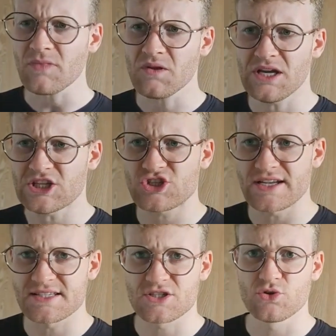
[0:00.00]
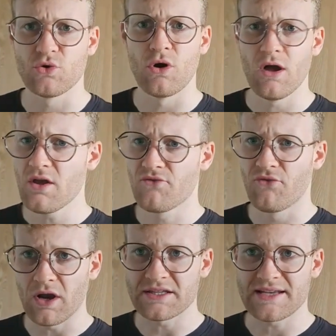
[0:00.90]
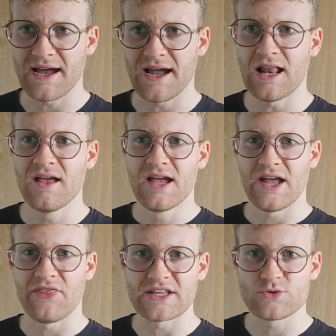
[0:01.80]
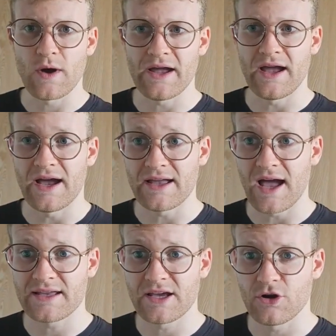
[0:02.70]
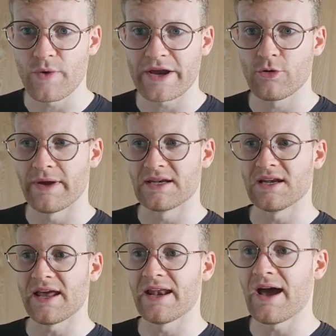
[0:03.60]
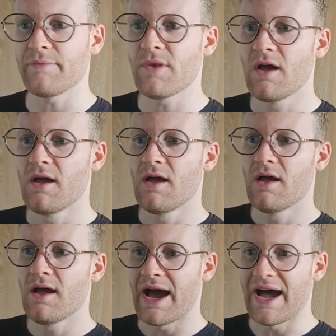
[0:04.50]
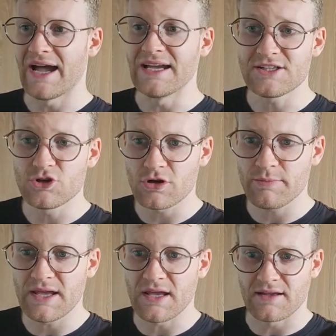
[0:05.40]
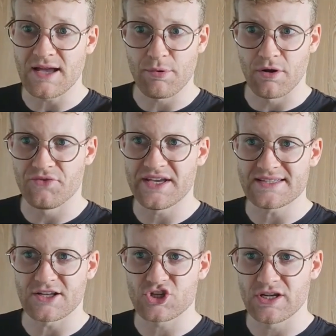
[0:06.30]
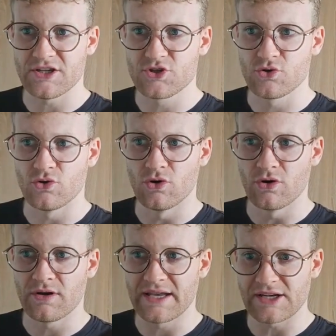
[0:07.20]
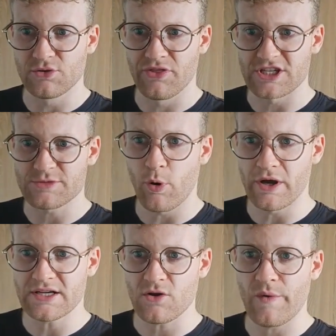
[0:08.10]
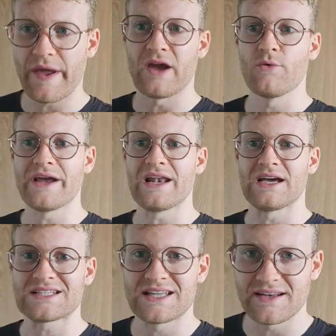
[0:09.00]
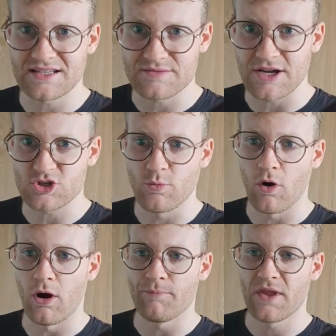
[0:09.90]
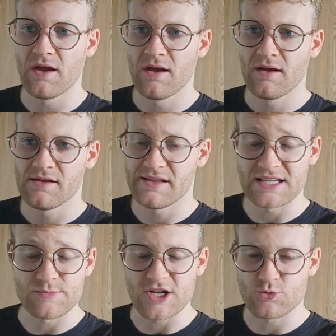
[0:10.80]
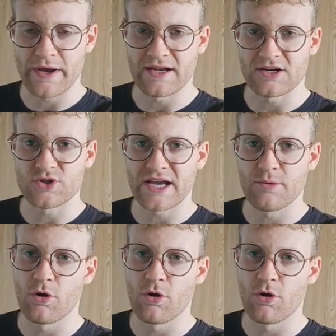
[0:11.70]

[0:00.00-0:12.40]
it's just too volatile and that's why I, I cannot recommend it and i'm I, it took me a couple of years actually to get to this point where i realized that it is much more there's it's much better to take a more